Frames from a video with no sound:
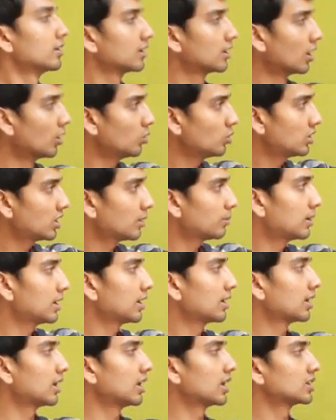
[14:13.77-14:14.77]

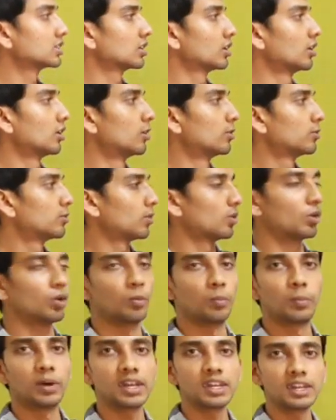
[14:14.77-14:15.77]
countable collection of
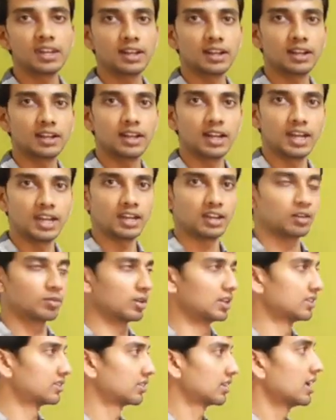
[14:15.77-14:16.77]
open
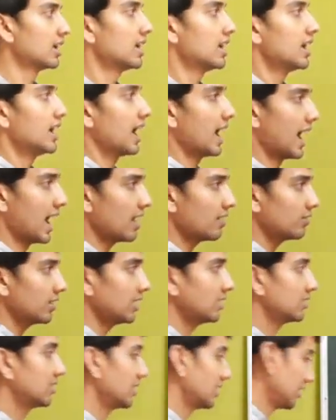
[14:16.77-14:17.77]
intervals.
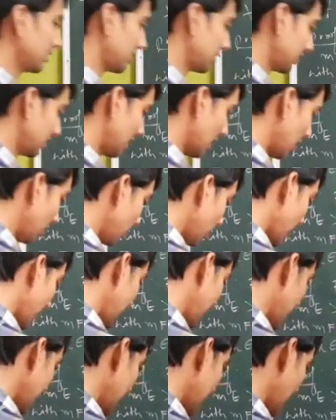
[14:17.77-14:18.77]
Having this, now
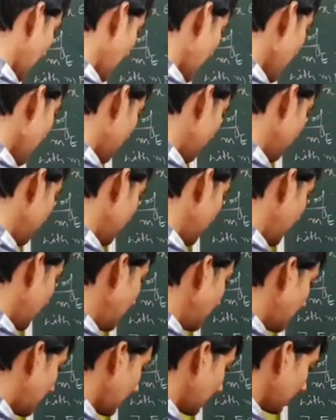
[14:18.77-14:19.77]
I can have
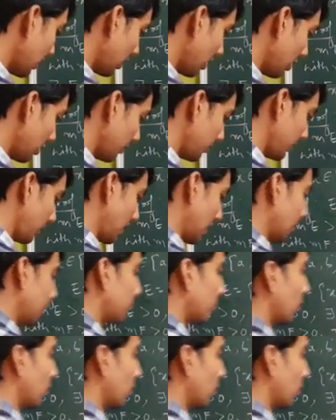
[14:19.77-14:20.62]
integral of f